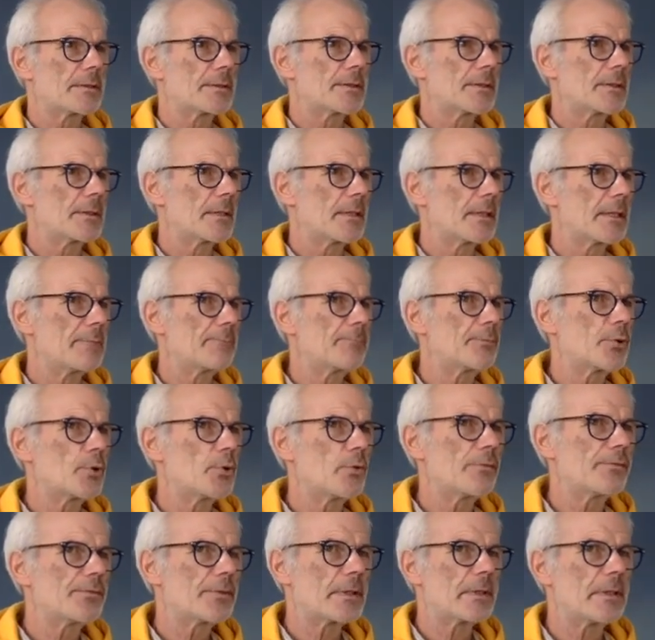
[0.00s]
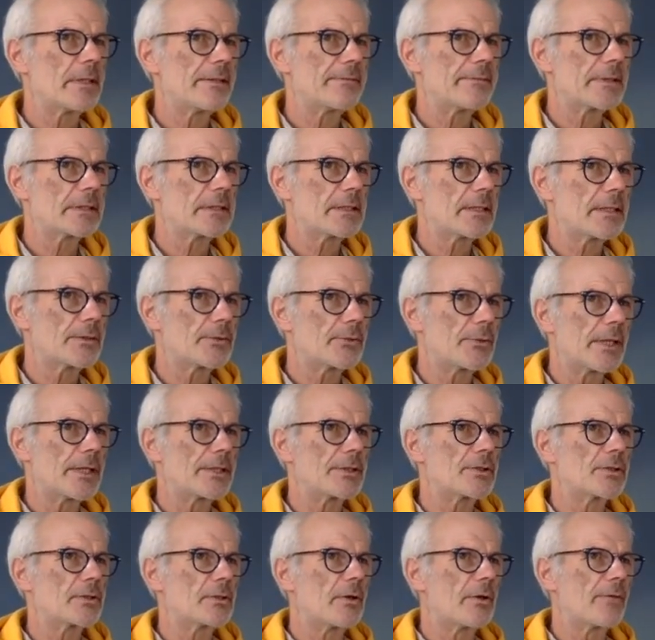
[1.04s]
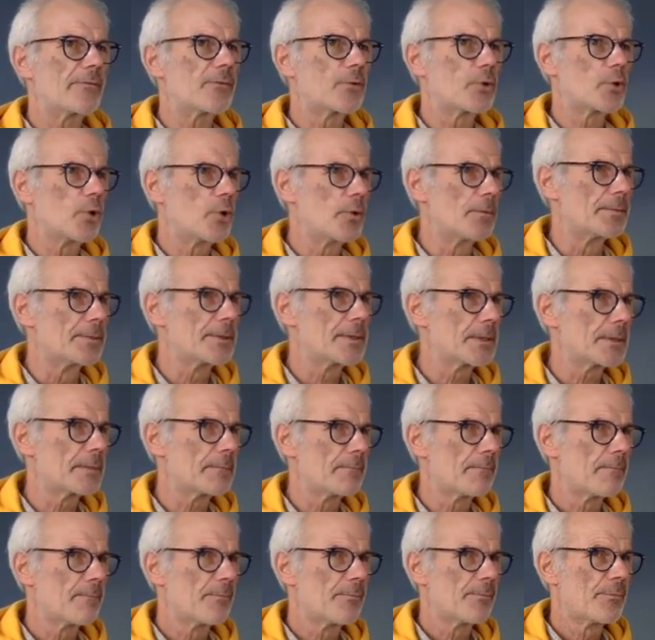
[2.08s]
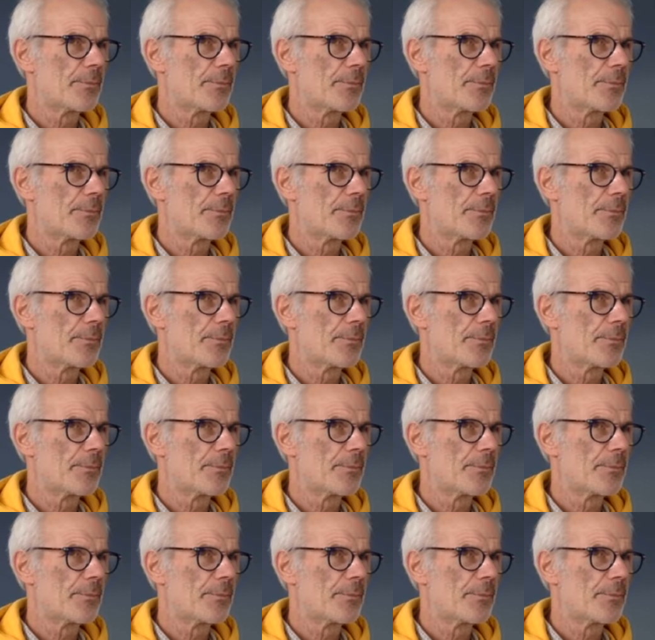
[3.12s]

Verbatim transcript: to improve the living situation of groups.